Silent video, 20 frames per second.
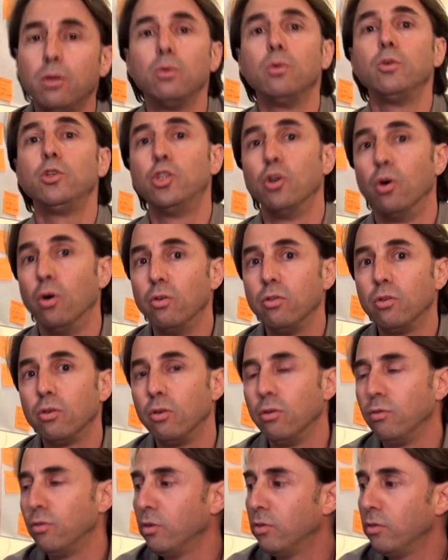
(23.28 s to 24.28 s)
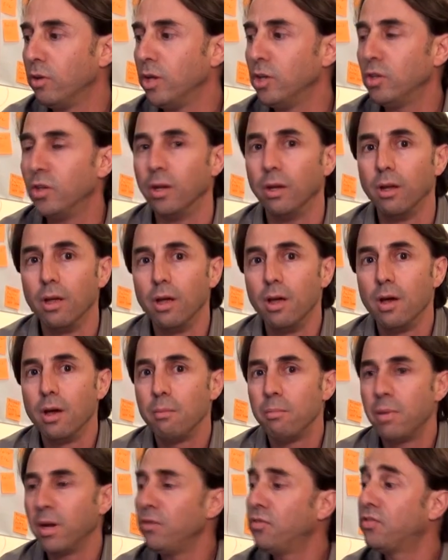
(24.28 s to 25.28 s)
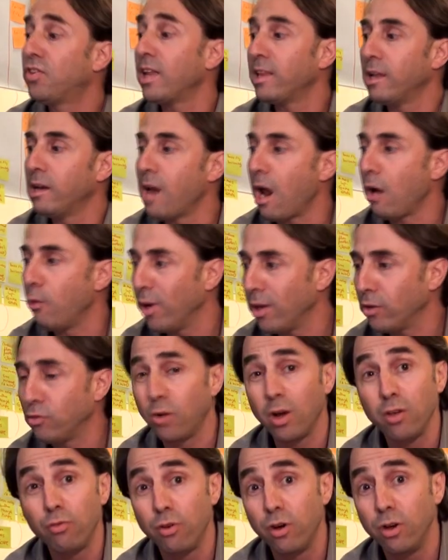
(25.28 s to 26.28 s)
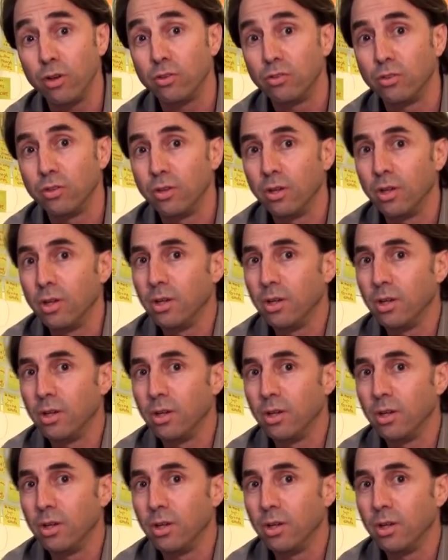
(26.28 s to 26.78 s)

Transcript: to join the conversation. But if suddenly I raise my voice,